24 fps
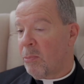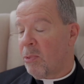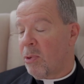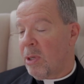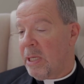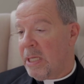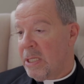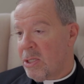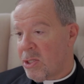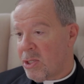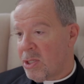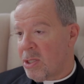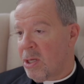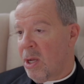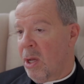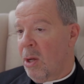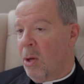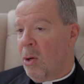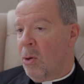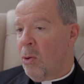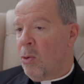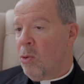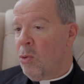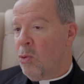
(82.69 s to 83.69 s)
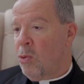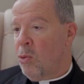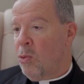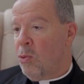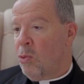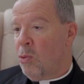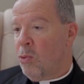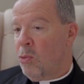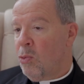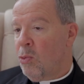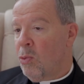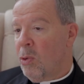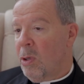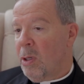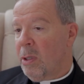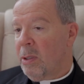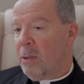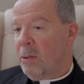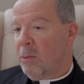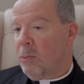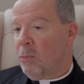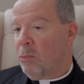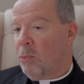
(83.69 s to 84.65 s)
priests who uh,